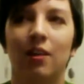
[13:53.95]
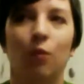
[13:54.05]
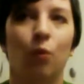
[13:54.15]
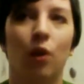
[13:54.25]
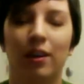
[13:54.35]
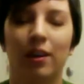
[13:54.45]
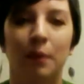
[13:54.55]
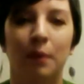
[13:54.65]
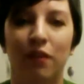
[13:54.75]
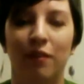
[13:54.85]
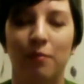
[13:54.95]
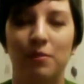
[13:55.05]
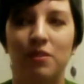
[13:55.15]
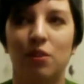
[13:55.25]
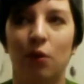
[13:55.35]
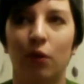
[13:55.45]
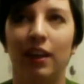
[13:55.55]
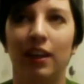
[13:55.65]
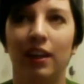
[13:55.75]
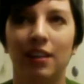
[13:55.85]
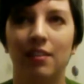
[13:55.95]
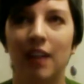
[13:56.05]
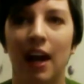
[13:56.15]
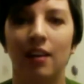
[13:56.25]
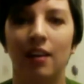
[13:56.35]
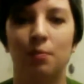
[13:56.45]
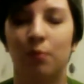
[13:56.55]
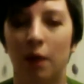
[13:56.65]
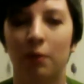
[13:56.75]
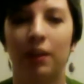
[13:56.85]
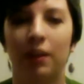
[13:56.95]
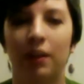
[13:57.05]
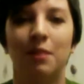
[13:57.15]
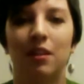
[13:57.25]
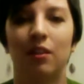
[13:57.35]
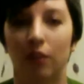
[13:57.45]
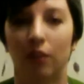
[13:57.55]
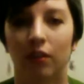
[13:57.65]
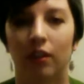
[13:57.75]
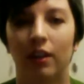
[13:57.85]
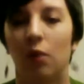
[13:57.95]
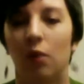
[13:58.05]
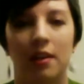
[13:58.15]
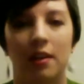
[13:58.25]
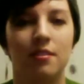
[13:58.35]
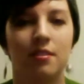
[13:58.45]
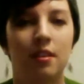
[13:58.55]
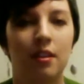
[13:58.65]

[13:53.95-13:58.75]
one or both of them is totally going to die, and it's probably going to be the girl, and it was.